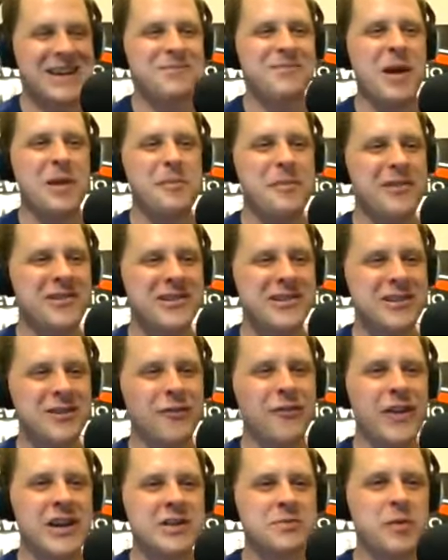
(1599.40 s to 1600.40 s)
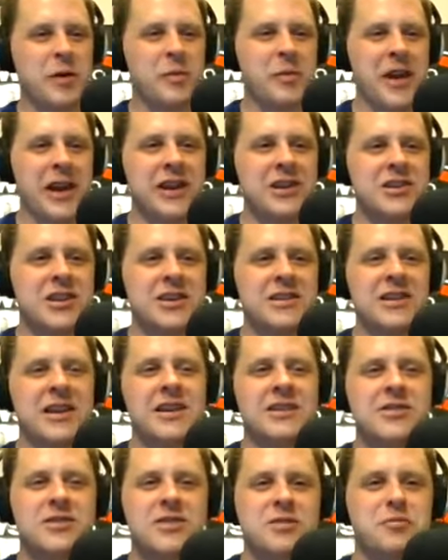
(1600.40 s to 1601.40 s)
my personal Facebook page is
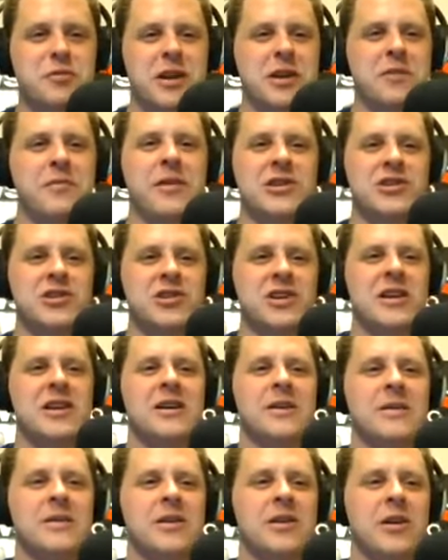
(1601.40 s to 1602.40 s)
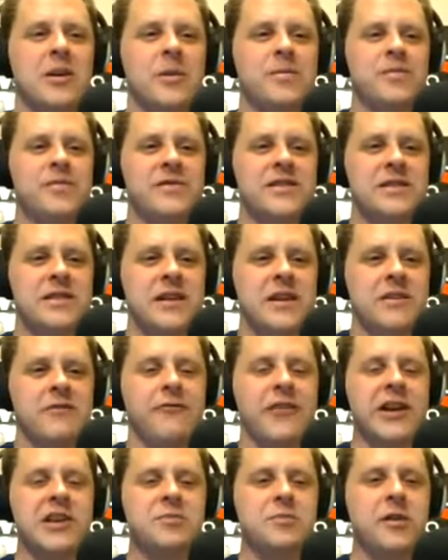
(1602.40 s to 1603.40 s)
is just pretty much you know
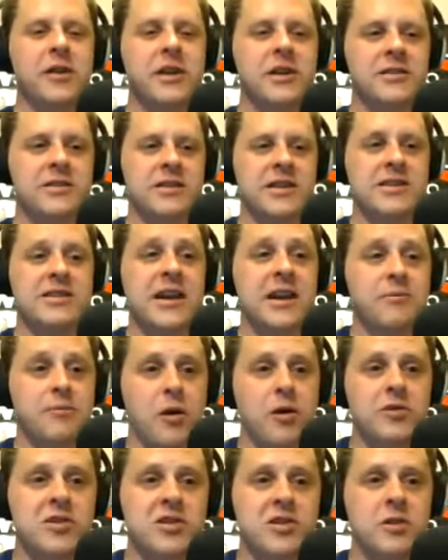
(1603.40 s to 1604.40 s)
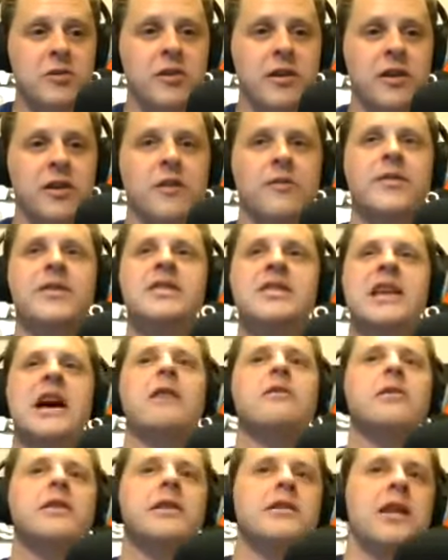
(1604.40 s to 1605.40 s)
Facebook, since I post so little, this is
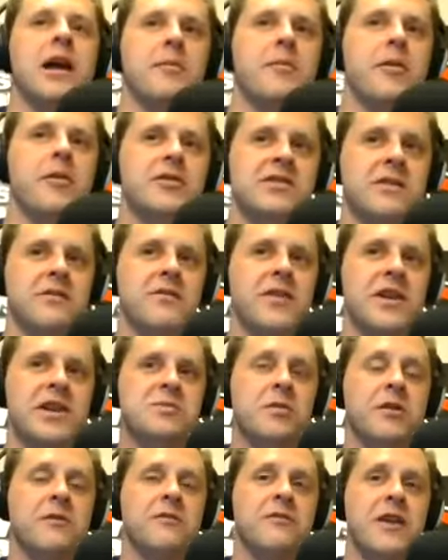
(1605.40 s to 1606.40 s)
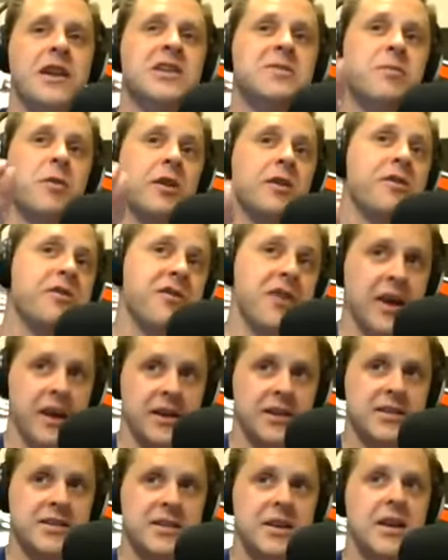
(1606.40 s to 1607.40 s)
how little I post on Facebook. Facebook
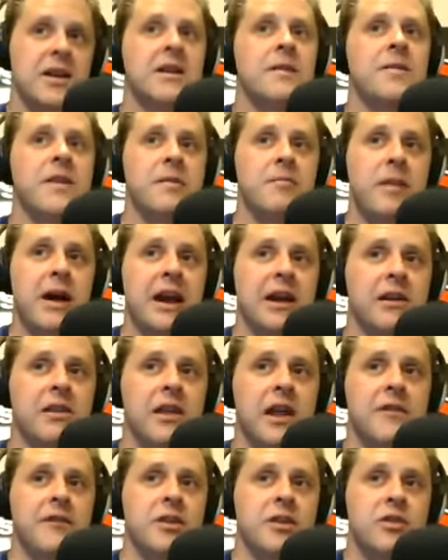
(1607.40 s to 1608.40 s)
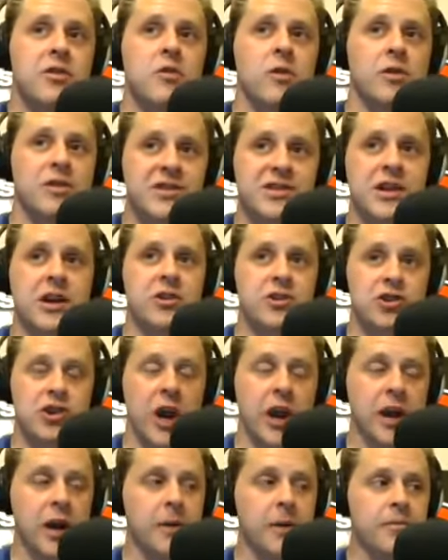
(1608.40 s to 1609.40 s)
thinks that my 11 year old son,
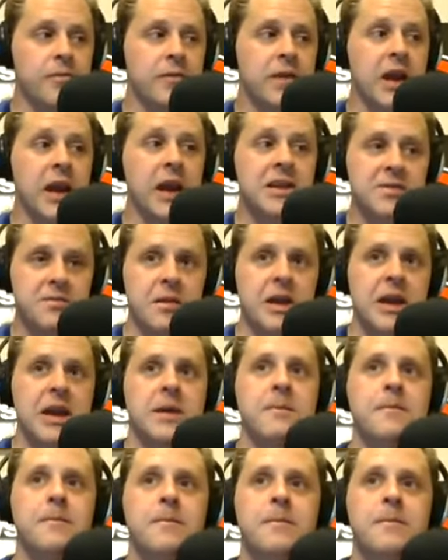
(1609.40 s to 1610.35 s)
Jacob, is me